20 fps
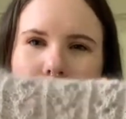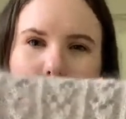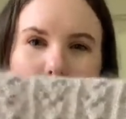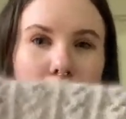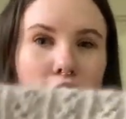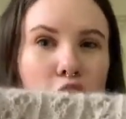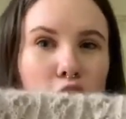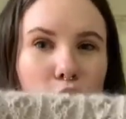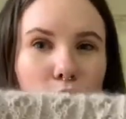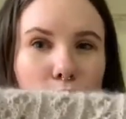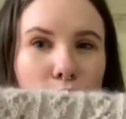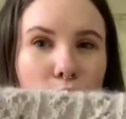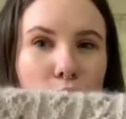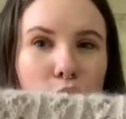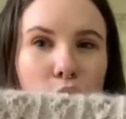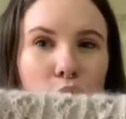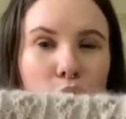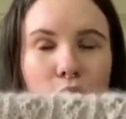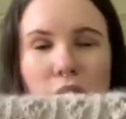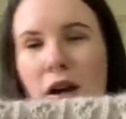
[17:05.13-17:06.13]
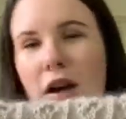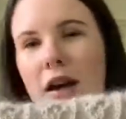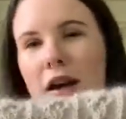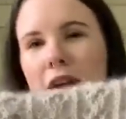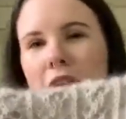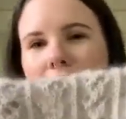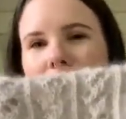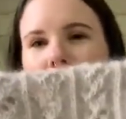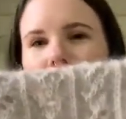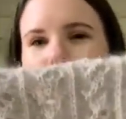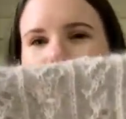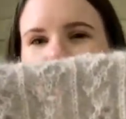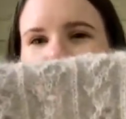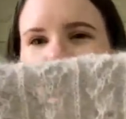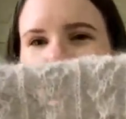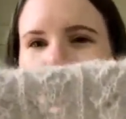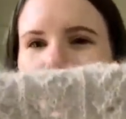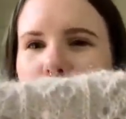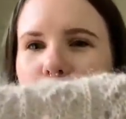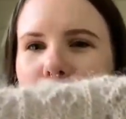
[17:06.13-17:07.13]
look because I
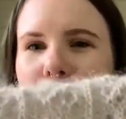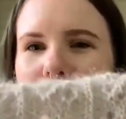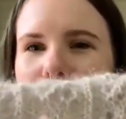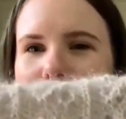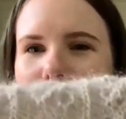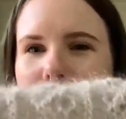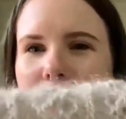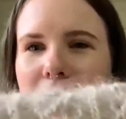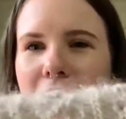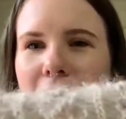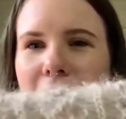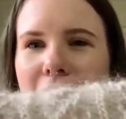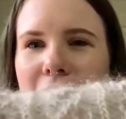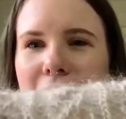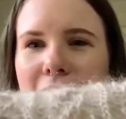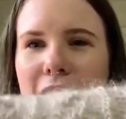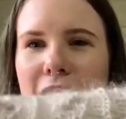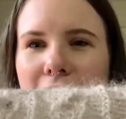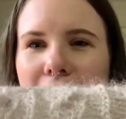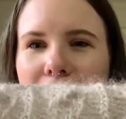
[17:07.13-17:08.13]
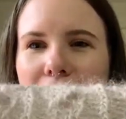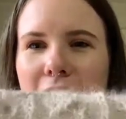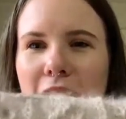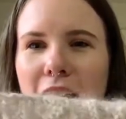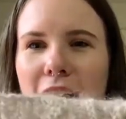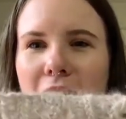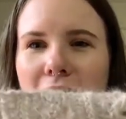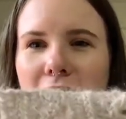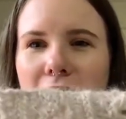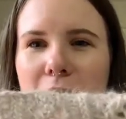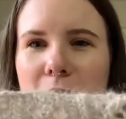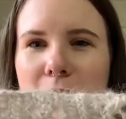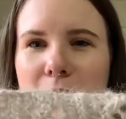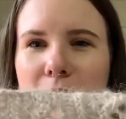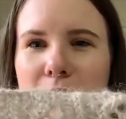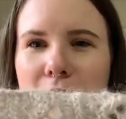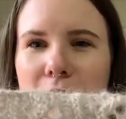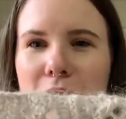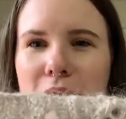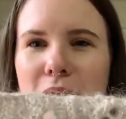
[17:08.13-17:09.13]
just really like um,
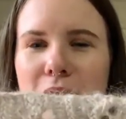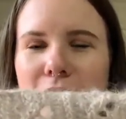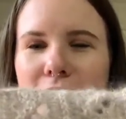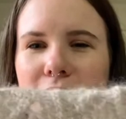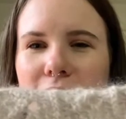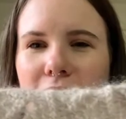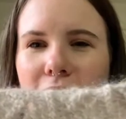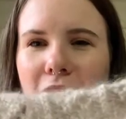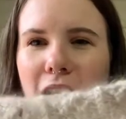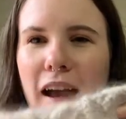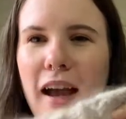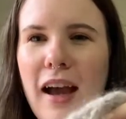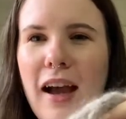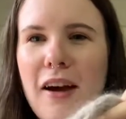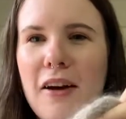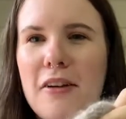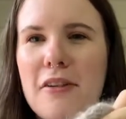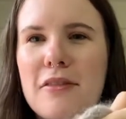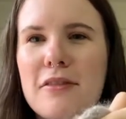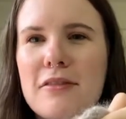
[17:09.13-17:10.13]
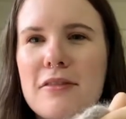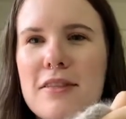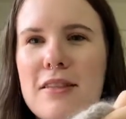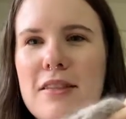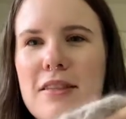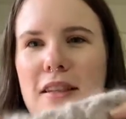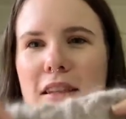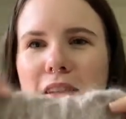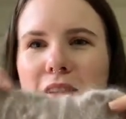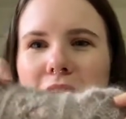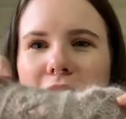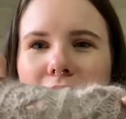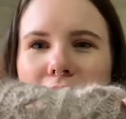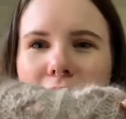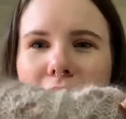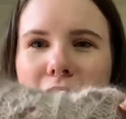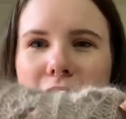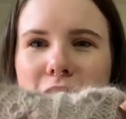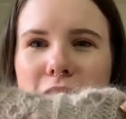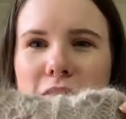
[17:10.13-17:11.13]
how
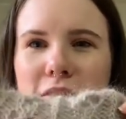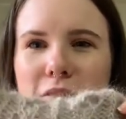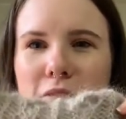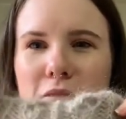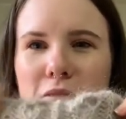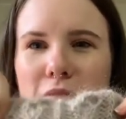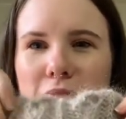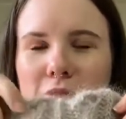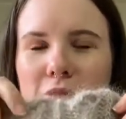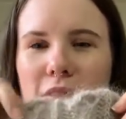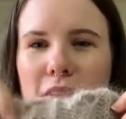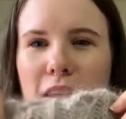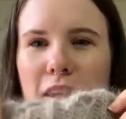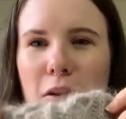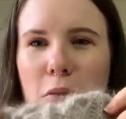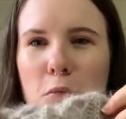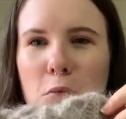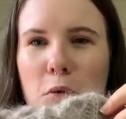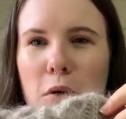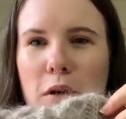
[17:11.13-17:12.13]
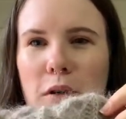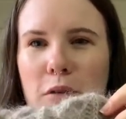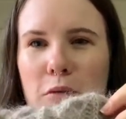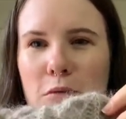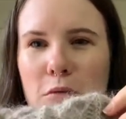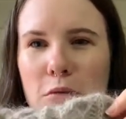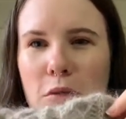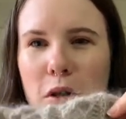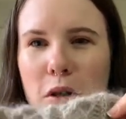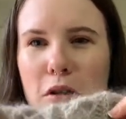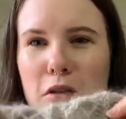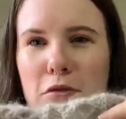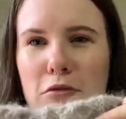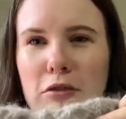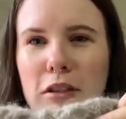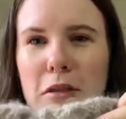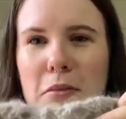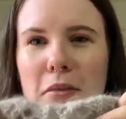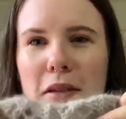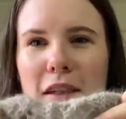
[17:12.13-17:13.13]
single like one row of
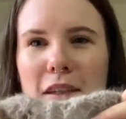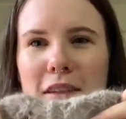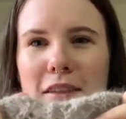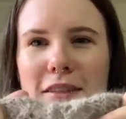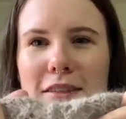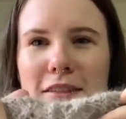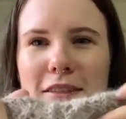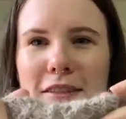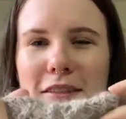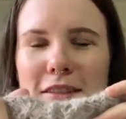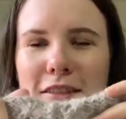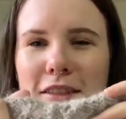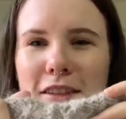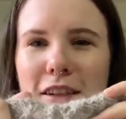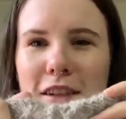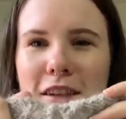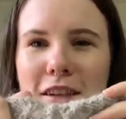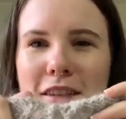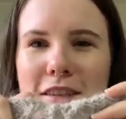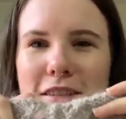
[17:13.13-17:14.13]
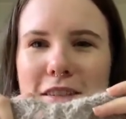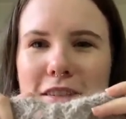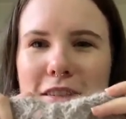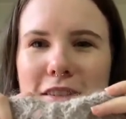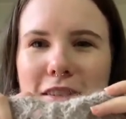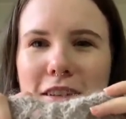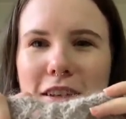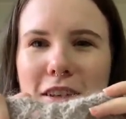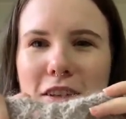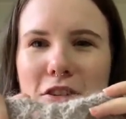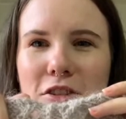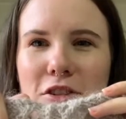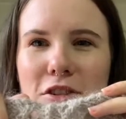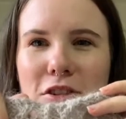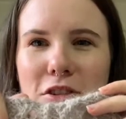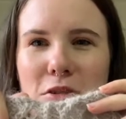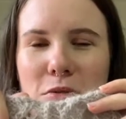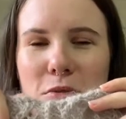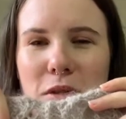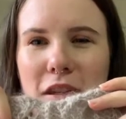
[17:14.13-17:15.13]
ribbing looks
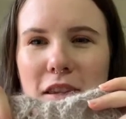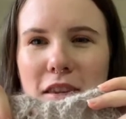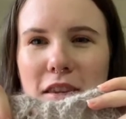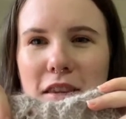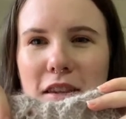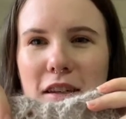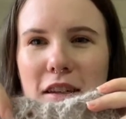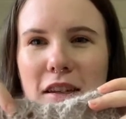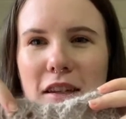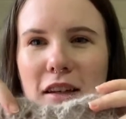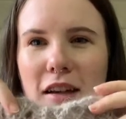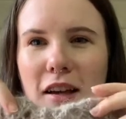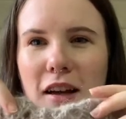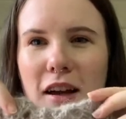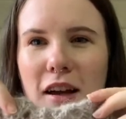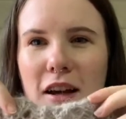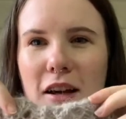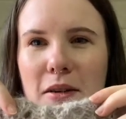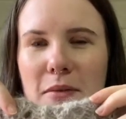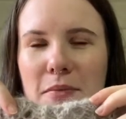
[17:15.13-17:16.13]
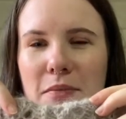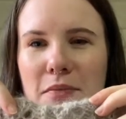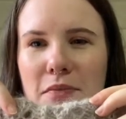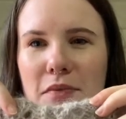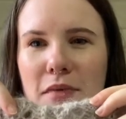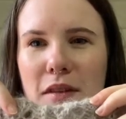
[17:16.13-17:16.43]
just with the um,